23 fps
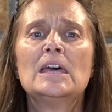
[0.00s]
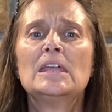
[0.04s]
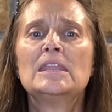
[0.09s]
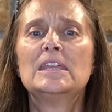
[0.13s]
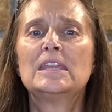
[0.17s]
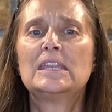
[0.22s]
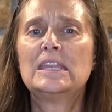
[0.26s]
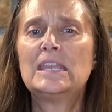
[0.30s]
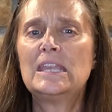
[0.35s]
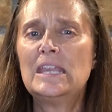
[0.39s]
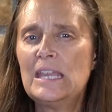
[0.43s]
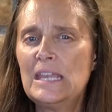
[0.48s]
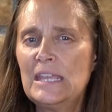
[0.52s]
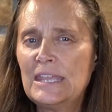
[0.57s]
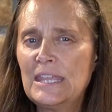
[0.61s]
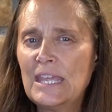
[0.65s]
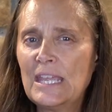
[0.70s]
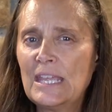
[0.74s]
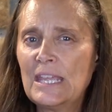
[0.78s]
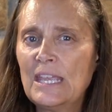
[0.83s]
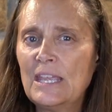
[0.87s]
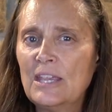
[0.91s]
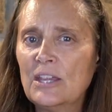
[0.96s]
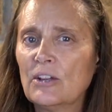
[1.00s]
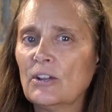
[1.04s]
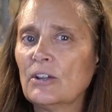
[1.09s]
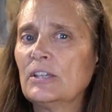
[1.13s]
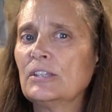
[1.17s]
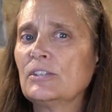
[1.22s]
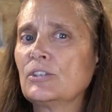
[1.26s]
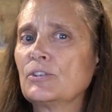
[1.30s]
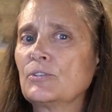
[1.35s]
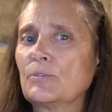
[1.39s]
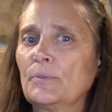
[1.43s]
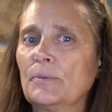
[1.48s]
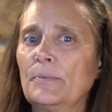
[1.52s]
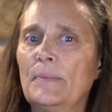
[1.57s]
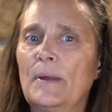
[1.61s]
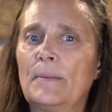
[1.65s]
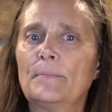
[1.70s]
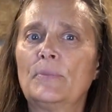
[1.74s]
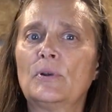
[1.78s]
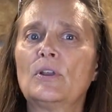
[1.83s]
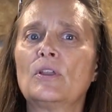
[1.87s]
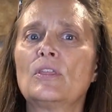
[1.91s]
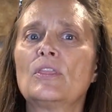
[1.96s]
The key thing here is to
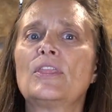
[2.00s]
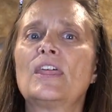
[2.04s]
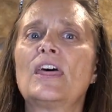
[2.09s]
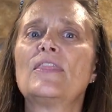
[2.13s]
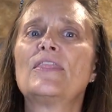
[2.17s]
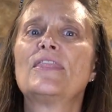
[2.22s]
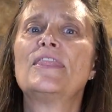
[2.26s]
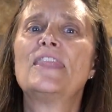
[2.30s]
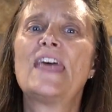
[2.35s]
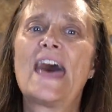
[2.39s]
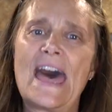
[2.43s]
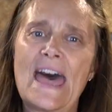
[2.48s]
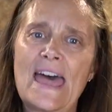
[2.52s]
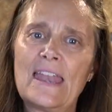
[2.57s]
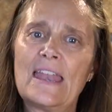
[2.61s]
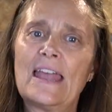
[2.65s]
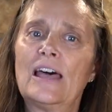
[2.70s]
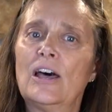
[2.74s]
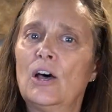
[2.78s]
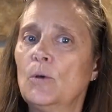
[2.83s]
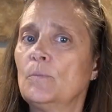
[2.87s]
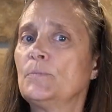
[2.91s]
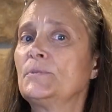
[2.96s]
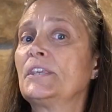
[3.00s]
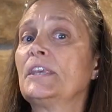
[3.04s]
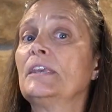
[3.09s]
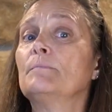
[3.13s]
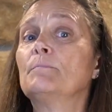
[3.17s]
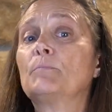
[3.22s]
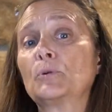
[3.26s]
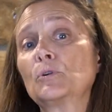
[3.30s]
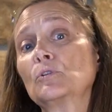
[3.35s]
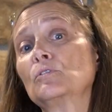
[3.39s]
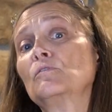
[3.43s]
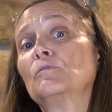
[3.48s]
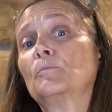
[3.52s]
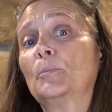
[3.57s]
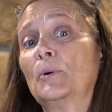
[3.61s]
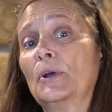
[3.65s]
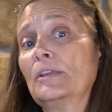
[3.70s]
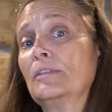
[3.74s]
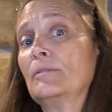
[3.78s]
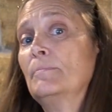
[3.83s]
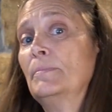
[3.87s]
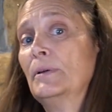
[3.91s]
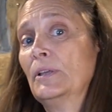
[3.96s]
remember that helps improve
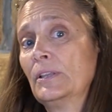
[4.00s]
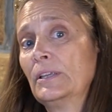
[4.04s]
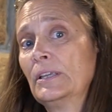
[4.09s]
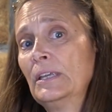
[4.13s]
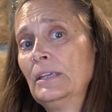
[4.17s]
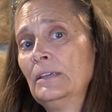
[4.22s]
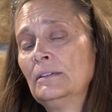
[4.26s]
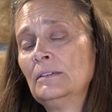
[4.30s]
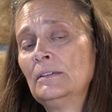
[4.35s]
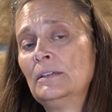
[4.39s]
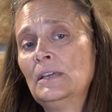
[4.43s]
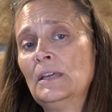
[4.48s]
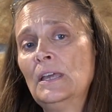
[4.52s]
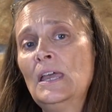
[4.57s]
breathability,